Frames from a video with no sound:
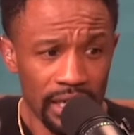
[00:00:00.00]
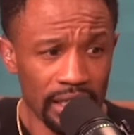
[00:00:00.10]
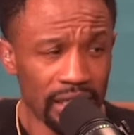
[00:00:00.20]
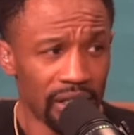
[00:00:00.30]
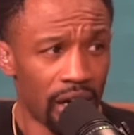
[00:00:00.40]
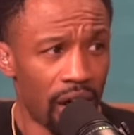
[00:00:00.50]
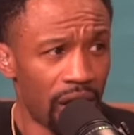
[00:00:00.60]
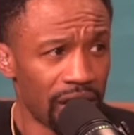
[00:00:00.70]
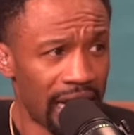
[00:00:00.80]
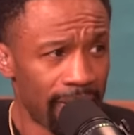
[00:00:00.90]
get rid of
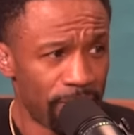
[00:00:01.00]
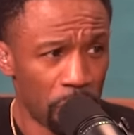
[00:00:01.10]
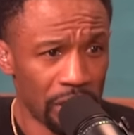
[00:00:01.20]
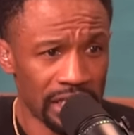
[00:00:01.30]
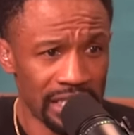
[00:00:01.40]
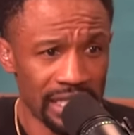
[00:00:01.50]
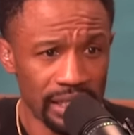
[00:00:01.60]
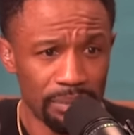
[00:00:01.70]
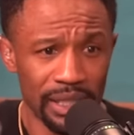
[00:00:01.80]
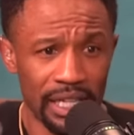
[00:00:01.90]
all of that
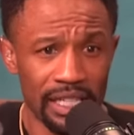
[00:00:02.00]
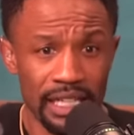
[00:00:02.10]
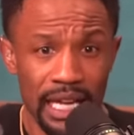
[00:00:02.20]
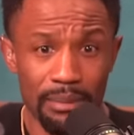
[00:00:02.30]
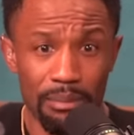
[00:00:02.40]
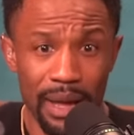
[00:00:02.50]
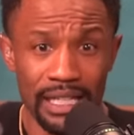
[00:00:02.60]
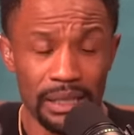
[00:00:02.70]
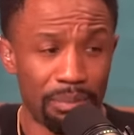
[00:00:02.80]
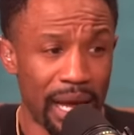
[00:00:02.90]
foolishness because it
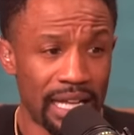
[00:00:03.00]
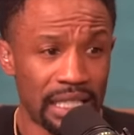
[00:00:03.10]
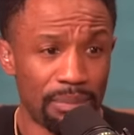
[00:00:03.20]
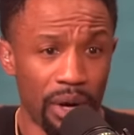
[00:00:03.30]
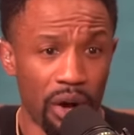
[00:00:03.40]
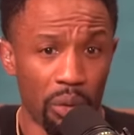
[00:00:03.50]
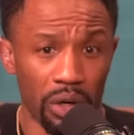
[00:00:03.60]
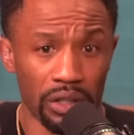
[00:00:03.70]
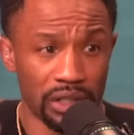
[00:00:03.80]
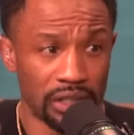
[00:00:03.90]
makes basketball
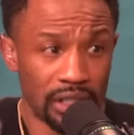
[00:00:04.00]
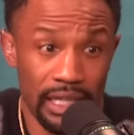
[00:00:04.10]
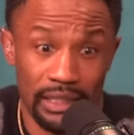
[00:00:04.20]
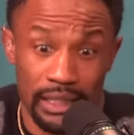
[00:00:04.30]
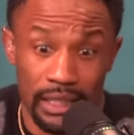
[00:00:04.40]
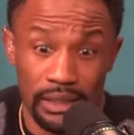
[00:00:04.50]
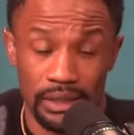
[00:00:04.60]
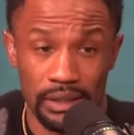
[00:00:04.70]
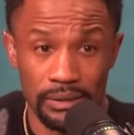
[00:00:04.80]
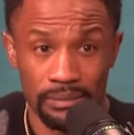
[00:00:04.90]
worse. It
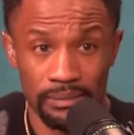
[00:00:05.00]
does.